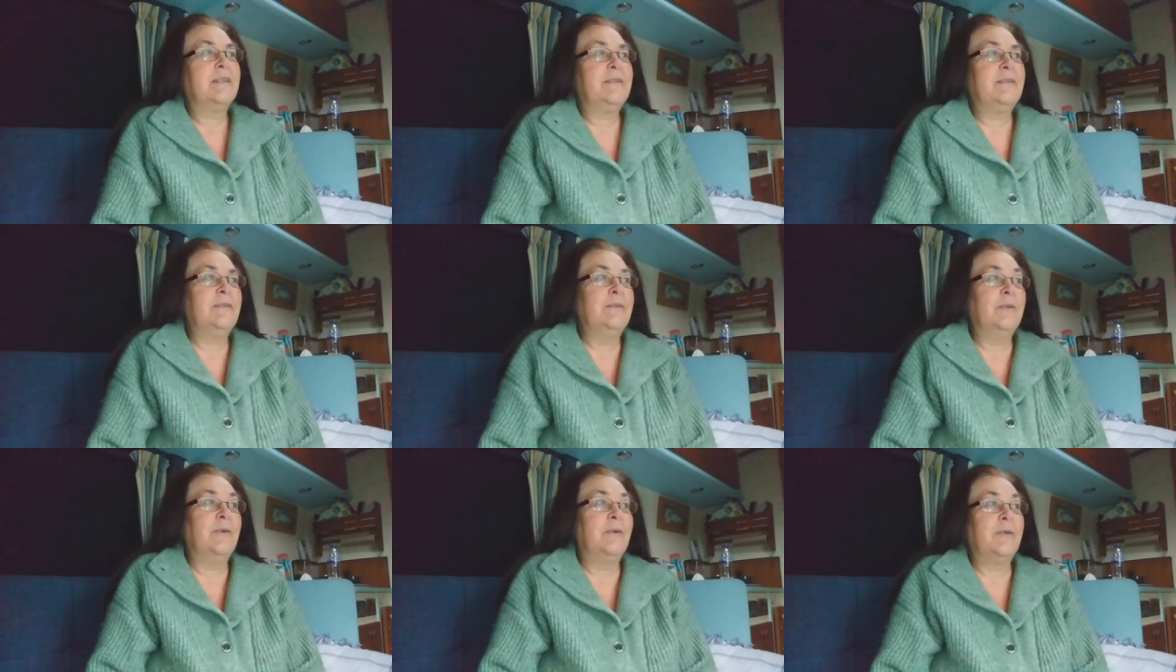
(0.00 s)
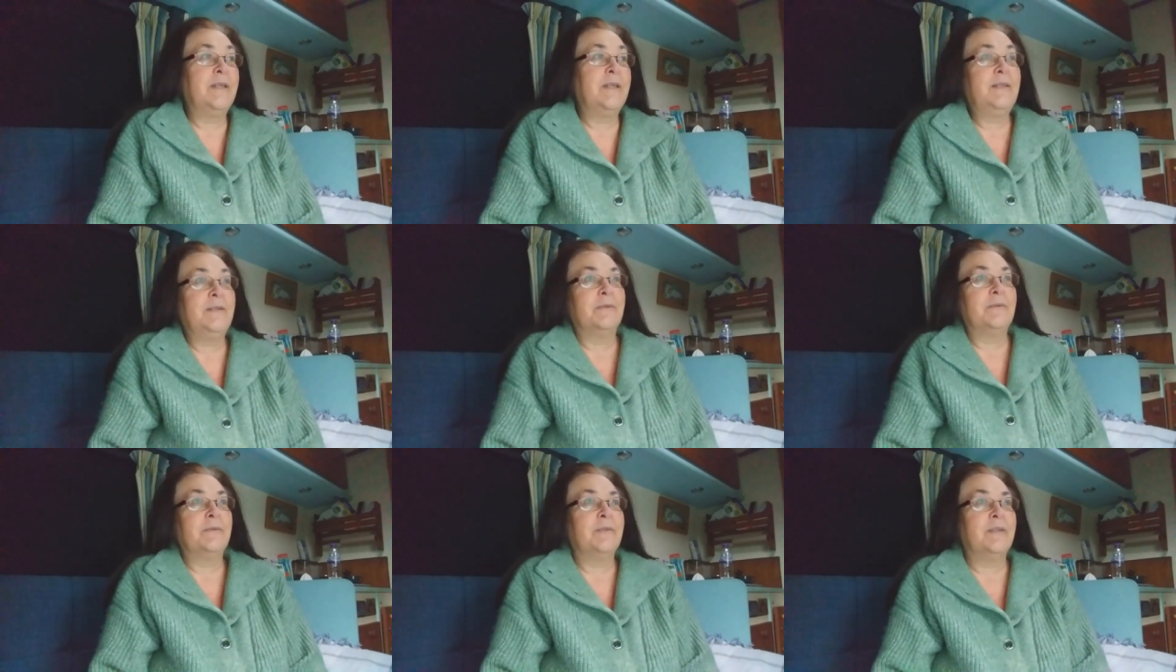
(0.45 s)
not
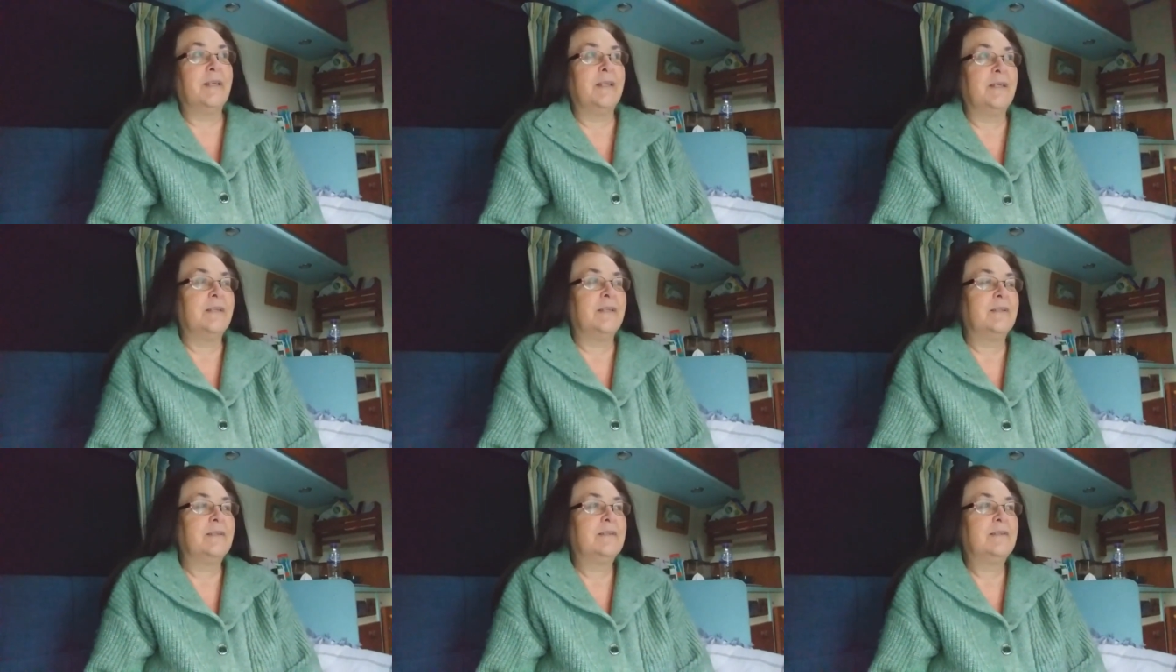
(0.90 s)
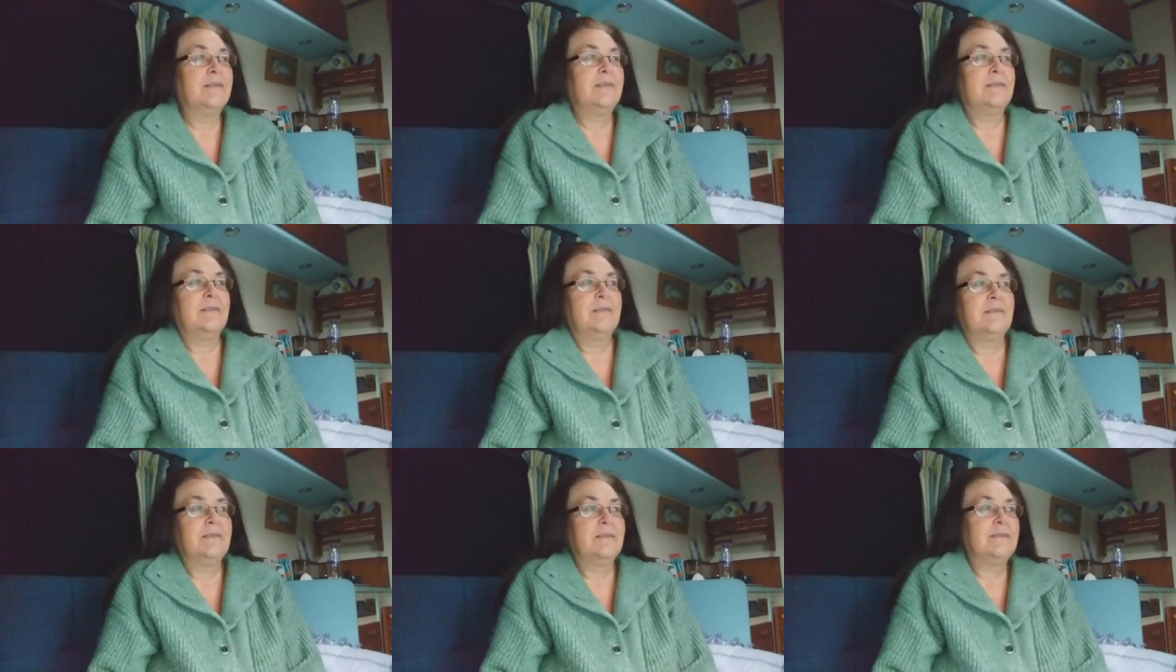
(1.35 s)
in on the
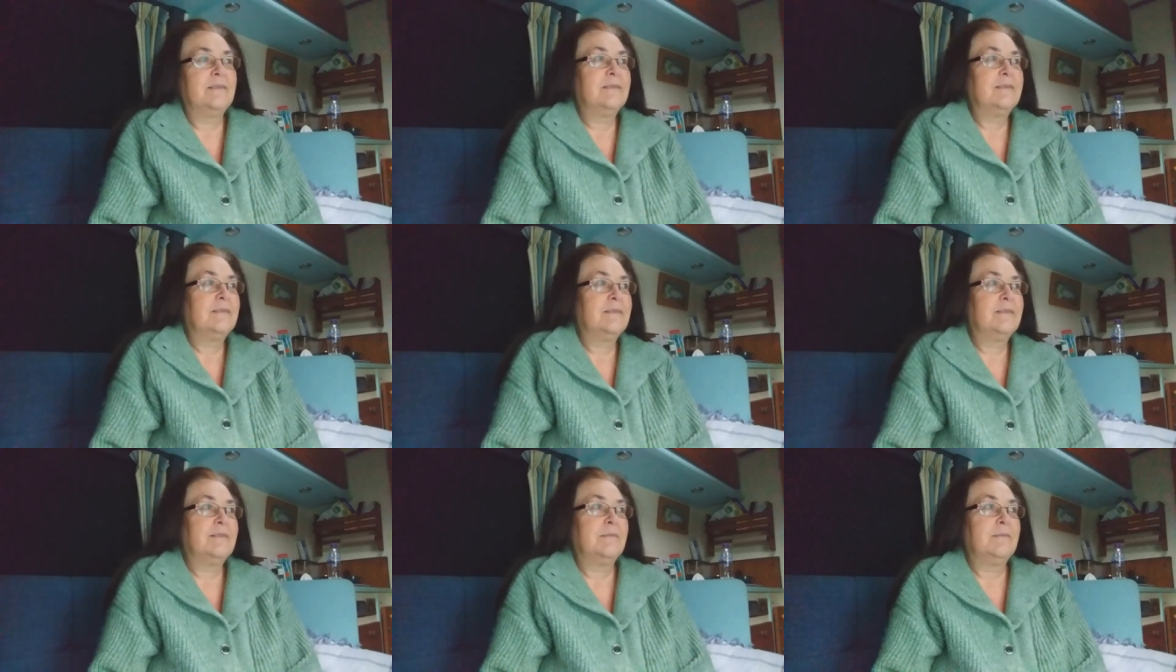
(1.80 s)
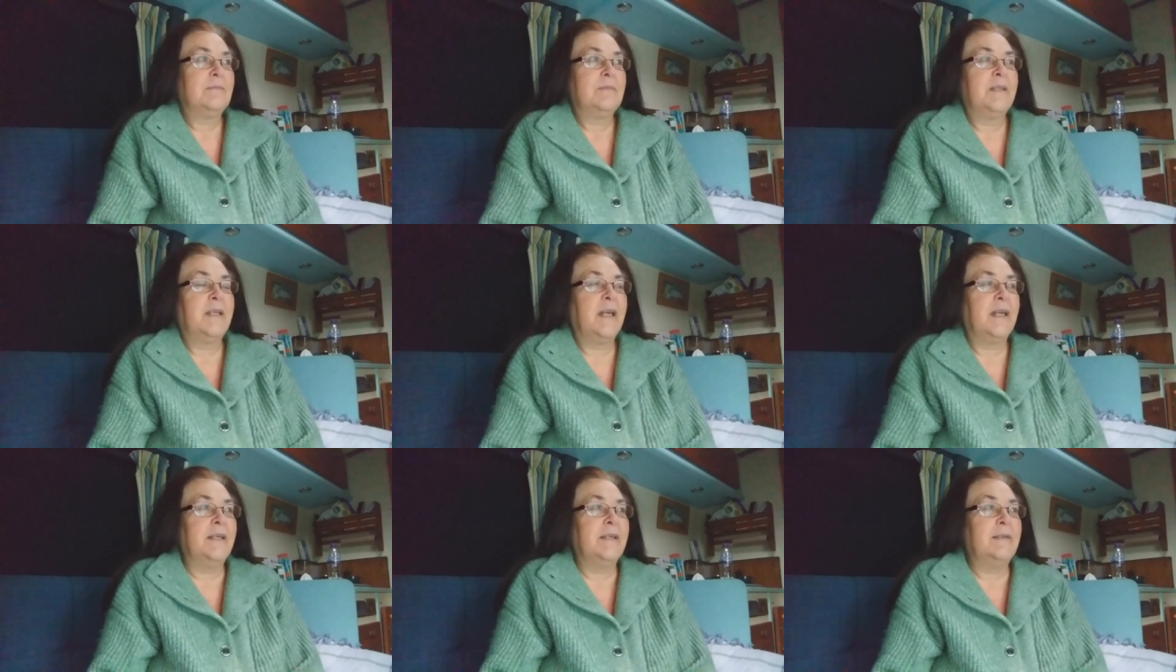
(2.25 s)

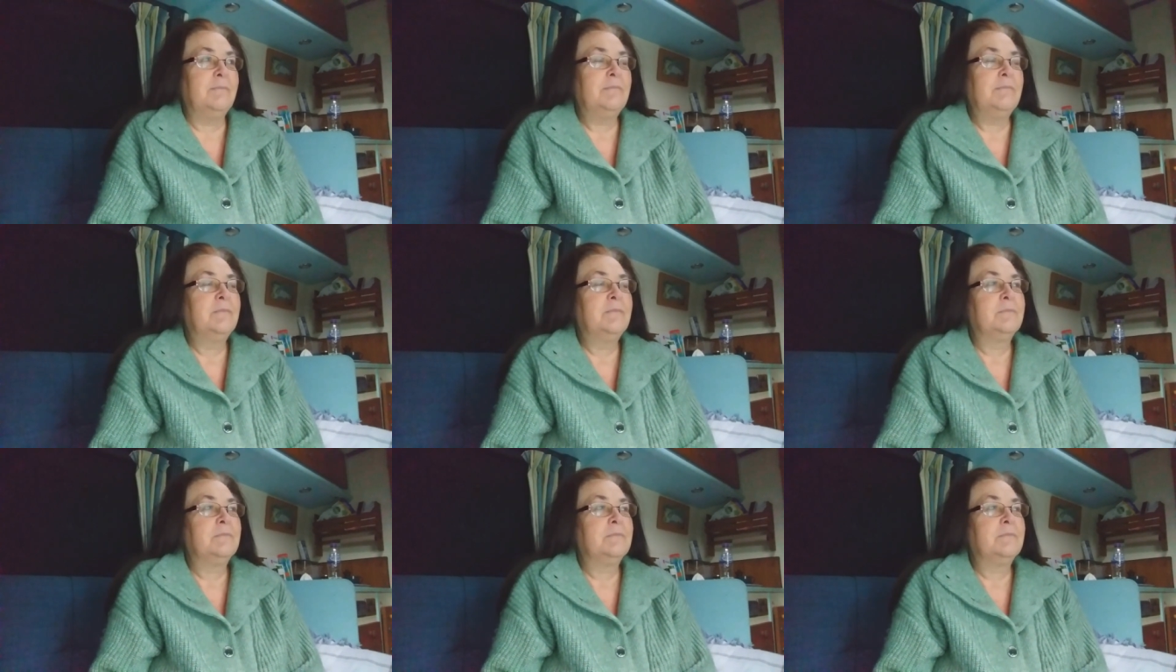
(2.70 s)
game